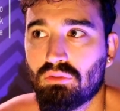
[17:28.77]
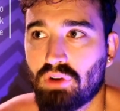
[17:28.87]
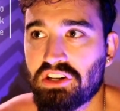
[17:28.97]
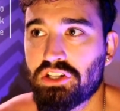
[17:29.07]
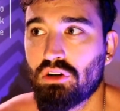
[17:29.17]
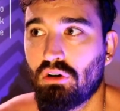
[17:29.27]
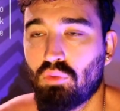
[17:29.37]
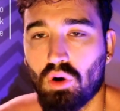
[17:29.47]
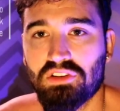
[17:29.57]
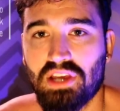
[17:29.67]
ratio
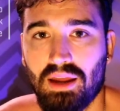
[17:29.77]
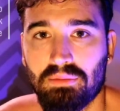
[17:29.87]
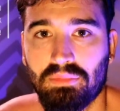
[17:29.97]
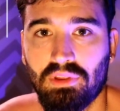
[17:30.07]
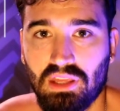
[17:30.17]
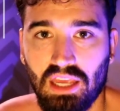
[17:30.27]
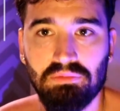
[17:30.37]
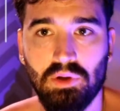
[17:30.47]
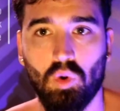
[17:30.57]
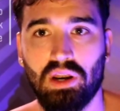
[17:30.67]
of work time that
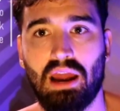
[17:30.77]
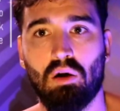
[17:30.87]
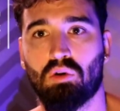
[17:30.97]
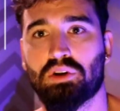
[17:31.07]
gave me one hour,